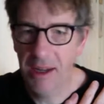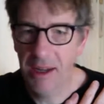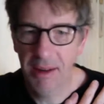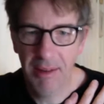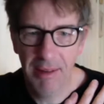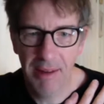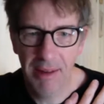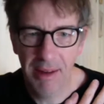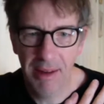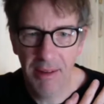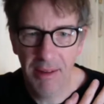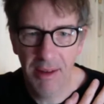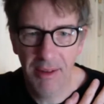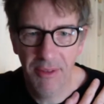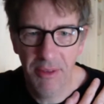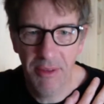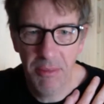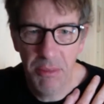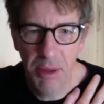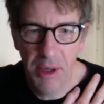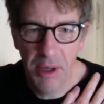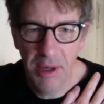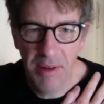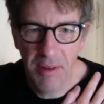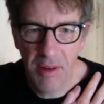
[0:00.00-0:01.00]
Because it sort of
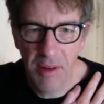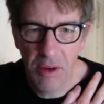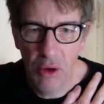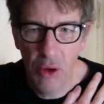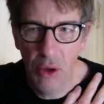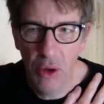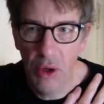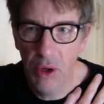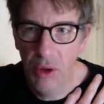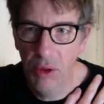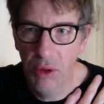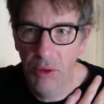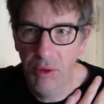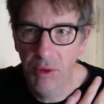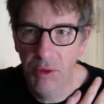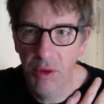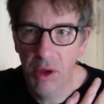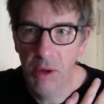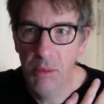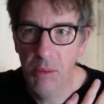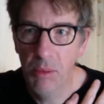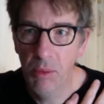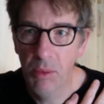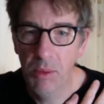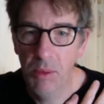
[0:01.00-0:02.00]
implies that you're on
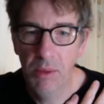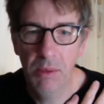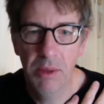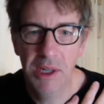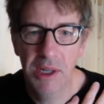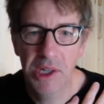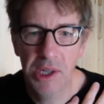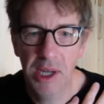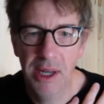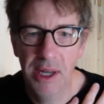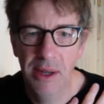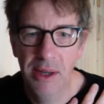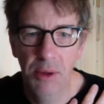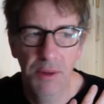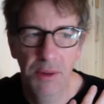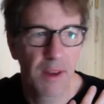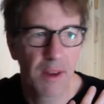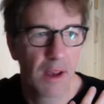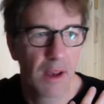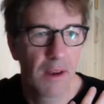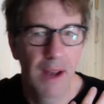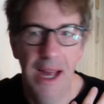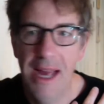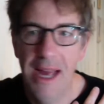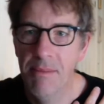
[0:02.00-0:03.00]
Zoom, which I also
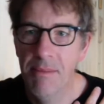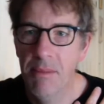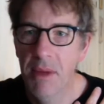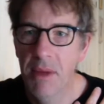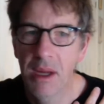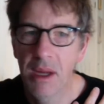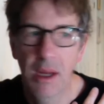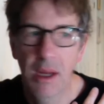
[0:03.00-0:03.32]
am.